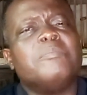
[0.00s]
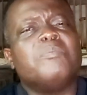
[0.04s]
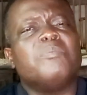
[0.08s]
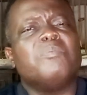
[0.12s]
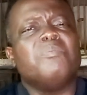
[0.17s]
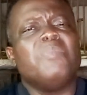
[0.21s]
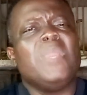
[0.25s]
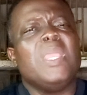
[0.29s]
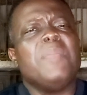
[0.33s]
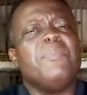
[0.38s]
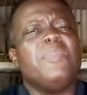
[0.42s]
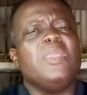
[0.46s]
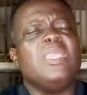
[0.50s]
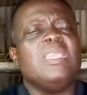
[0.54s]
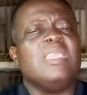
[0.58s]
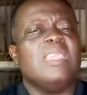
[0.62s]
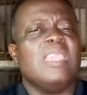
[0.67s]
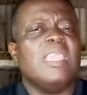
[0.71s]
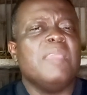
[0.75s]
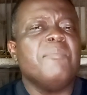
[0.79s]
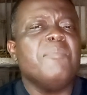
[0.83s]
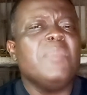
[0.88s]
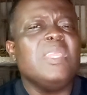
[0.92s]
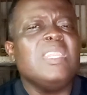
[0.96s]
maybe
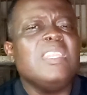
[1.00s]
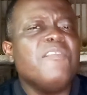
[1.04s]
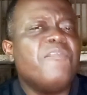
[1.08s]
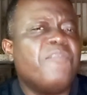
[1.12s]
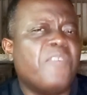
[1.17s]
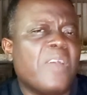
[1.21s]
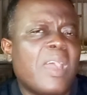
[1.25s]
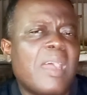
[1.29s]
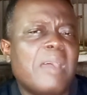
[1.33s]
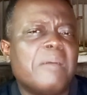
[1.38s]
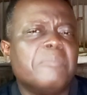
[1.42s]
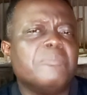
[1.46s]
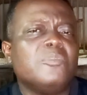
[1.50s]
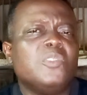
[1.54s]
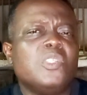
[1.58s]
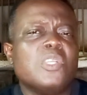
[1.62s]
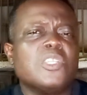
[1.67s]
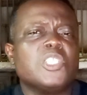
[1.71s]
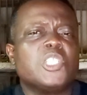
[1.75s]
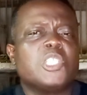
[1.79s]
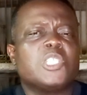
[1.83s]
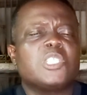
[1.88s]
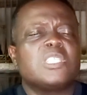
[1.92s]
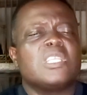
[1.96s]
a mini farm
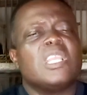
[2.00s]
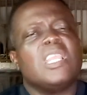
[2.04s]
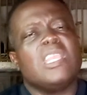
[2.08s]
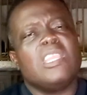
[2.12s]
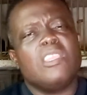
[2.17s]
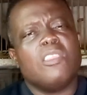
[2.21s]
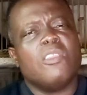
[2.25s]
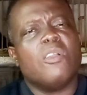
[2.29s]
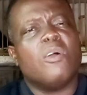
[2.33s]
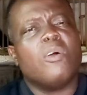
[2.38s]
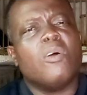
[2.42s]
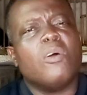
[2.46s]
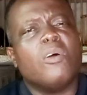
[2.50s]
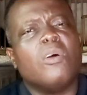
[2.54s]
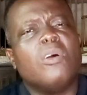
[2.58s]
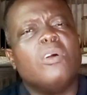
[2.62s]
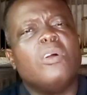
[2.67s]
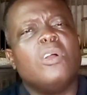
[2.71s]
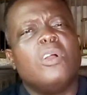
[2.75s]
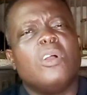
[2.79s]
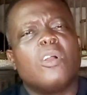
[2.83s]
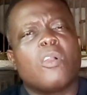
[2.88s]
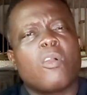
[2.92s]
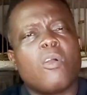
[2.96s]
just in your
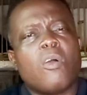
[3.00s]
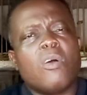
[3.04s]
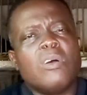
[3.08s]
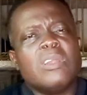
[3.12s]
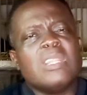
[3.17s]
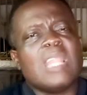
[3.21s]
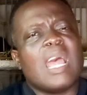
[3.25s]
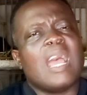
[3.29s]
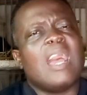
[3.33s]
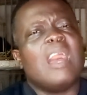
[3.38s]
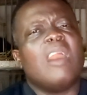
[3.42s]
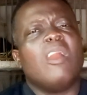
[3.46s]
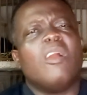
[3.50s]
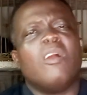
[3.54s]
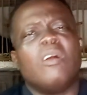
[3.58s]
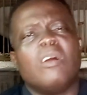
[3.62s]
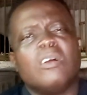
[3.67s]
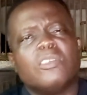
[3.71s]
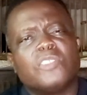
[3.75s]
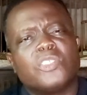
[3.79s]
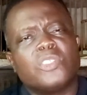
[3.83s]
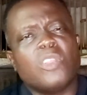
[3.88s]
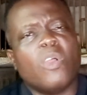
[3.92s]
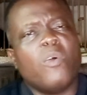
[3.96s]
corner
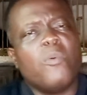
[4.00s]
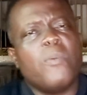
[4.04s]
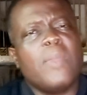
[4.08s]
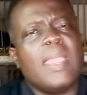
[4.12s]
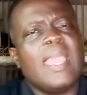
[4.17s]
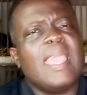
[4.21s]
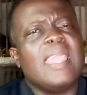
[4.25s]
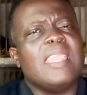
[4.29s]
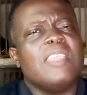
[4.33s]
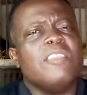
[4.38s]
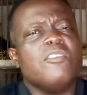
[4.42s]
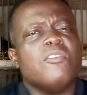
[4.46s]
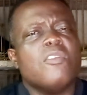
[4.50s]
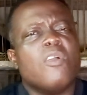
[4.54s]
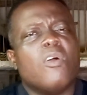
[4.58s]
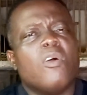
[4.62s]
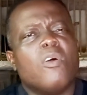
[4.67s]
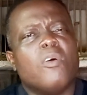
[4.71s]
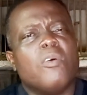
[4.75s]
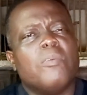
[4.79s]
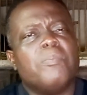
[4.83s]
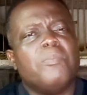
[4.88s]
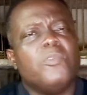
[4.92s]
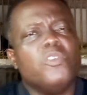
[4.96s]
somewhere in
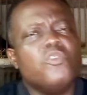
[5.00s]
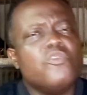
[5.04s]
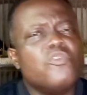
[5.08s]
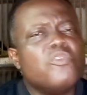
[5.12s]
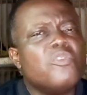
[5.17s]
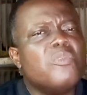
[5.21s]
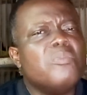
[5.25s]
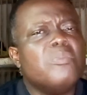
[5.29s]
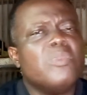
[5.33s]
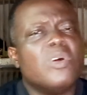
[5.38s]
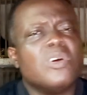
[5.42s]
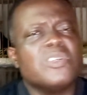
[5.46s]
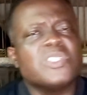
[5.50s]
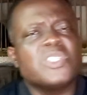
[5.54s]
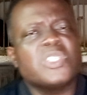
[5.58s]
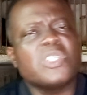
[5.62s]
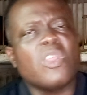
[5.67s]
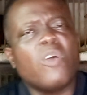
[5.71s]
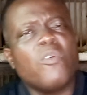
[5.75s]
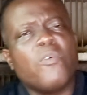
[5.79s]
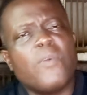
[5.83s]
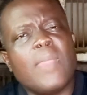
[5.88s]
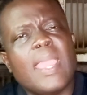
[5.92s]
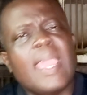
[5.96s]
your room or
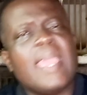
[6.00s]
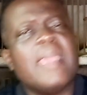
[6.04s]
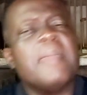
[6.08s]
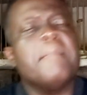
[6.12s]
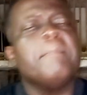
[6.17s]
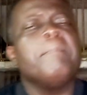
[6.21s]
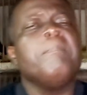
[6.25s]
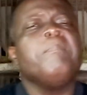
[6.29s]
somewhere,